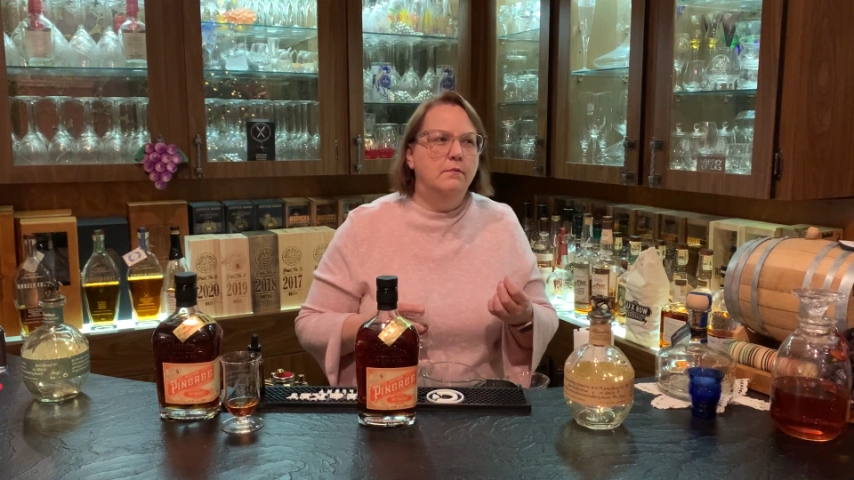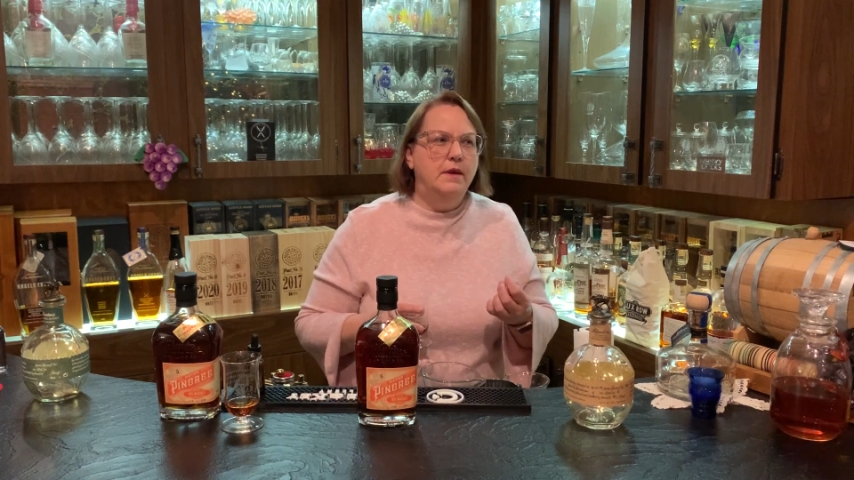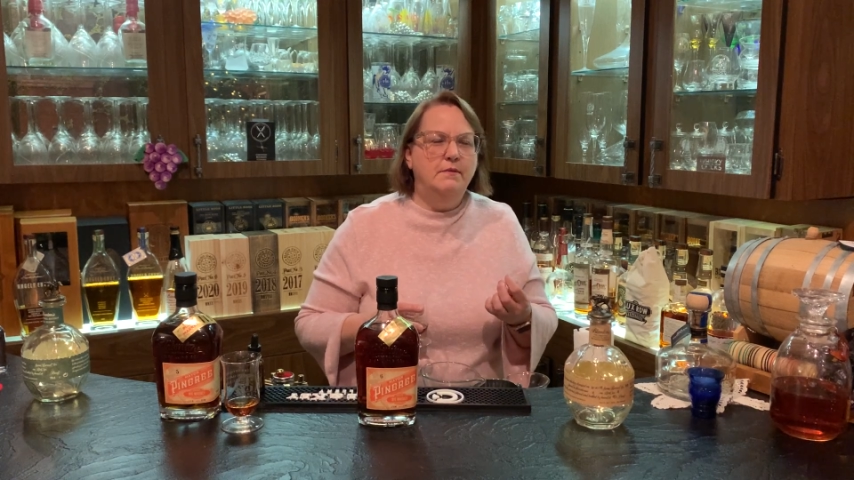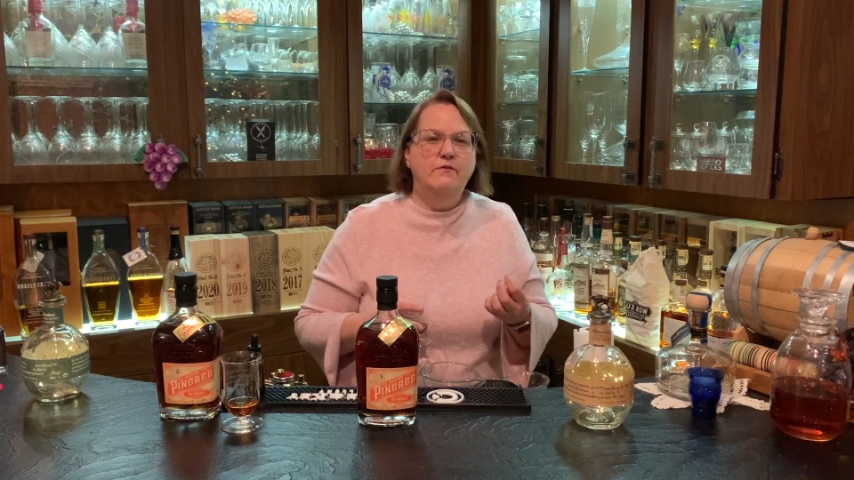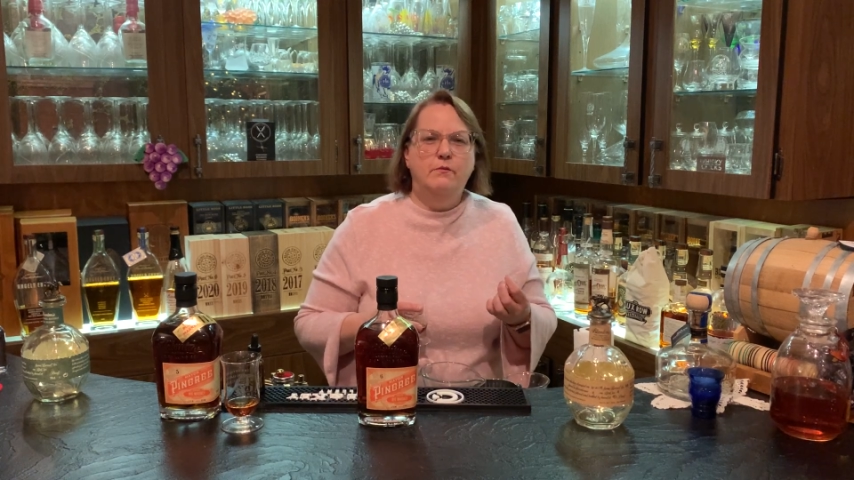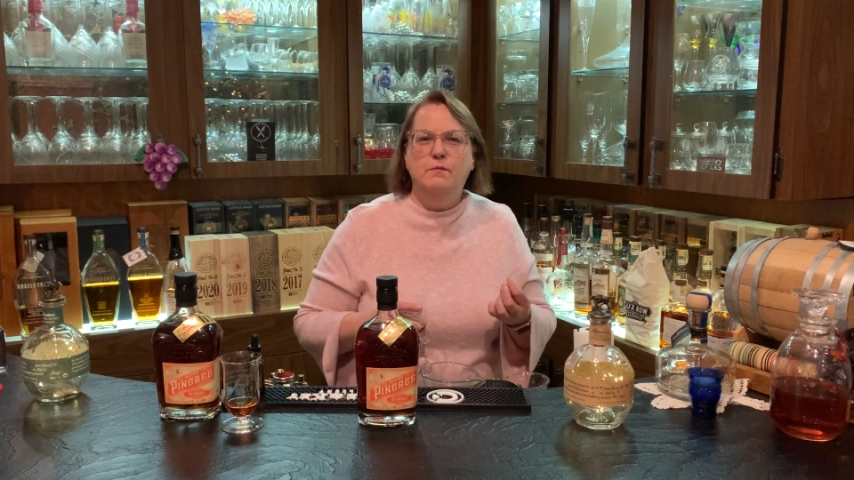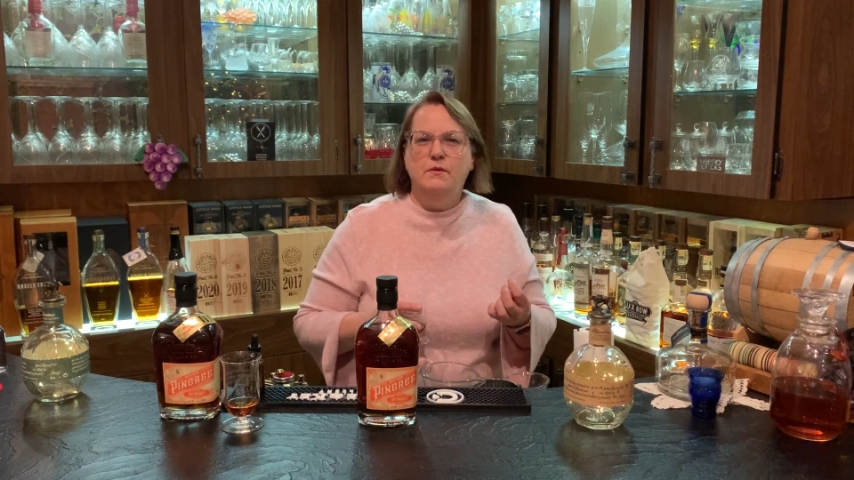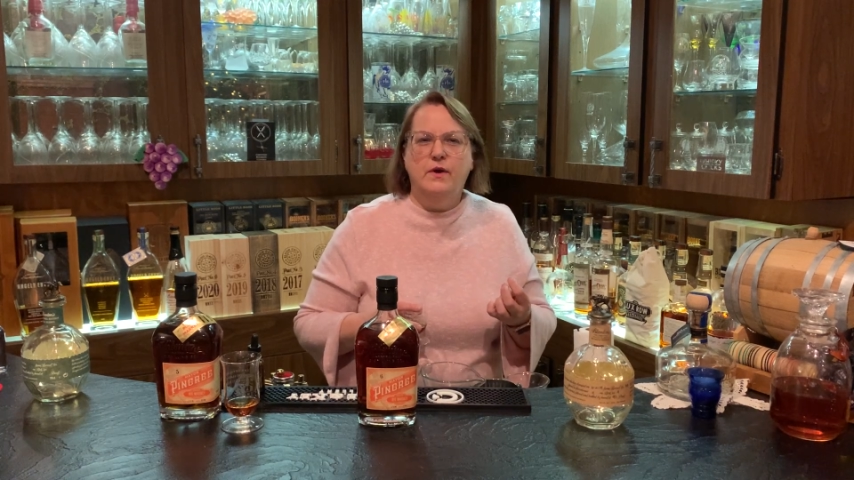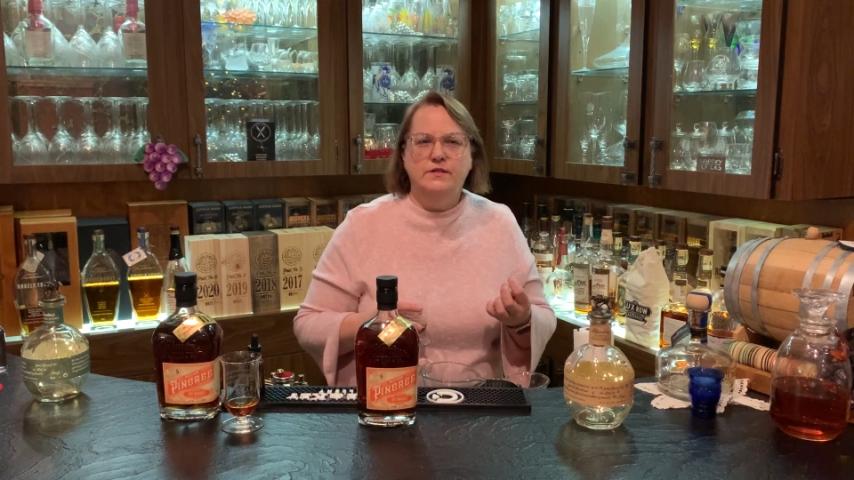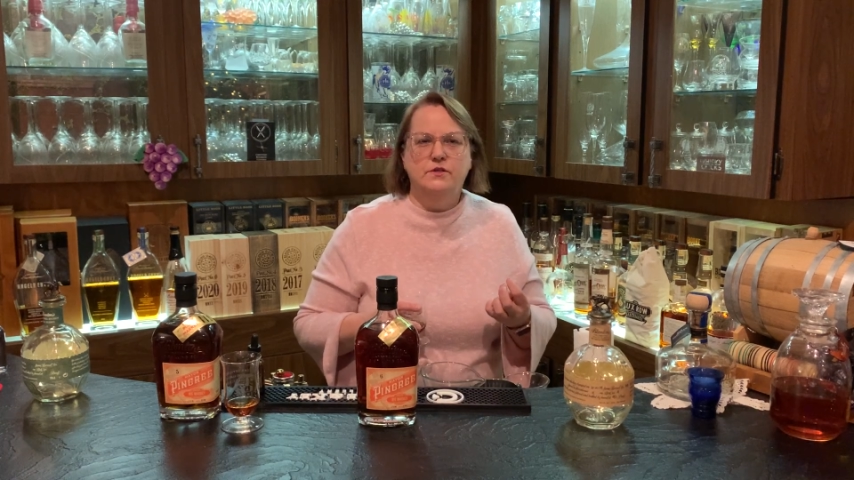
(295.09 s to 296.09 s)
maybe even
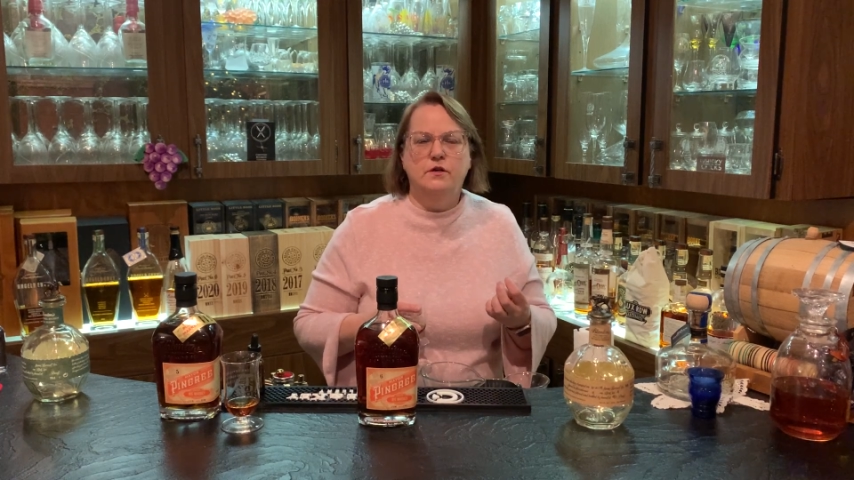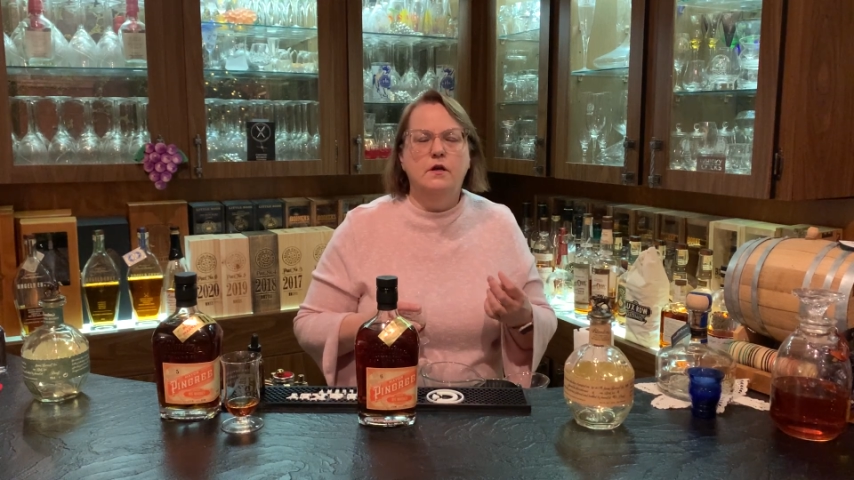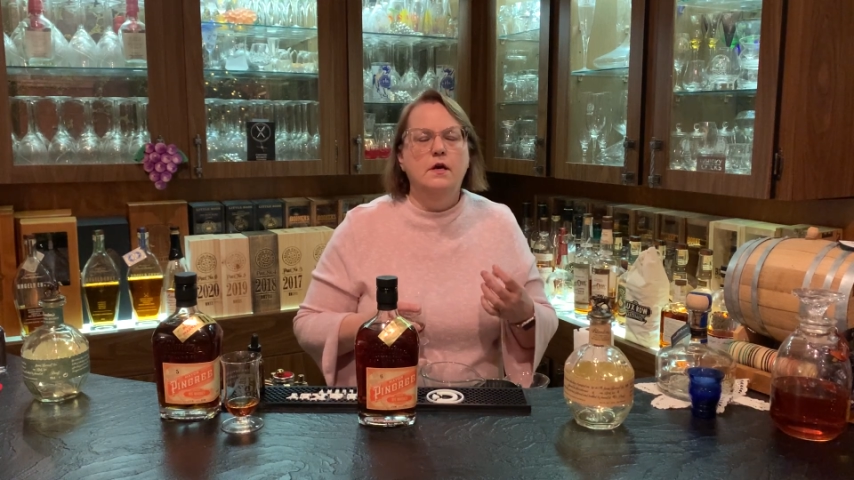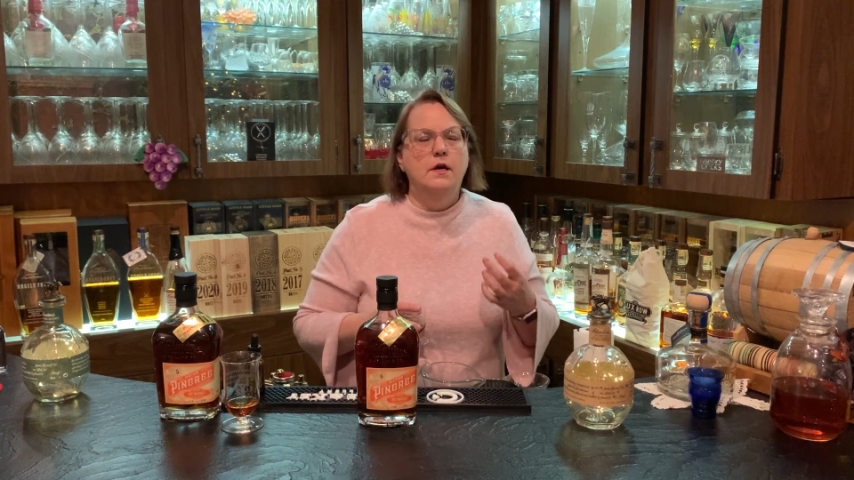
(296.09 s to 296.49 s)
Midwestern,